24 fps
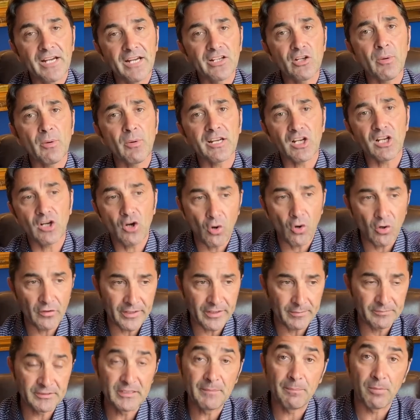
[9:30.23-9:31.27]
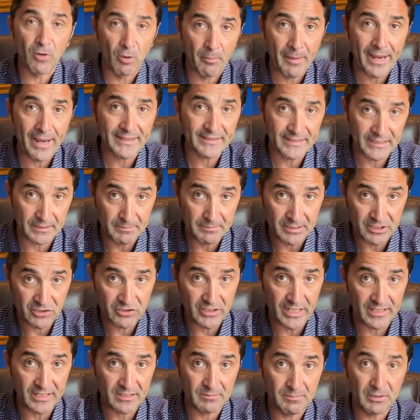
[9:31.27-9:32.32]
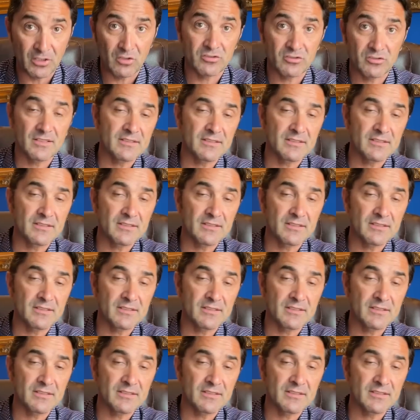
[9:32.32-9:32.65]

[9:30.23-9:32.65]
I don't want to call them diplomatic mistakes because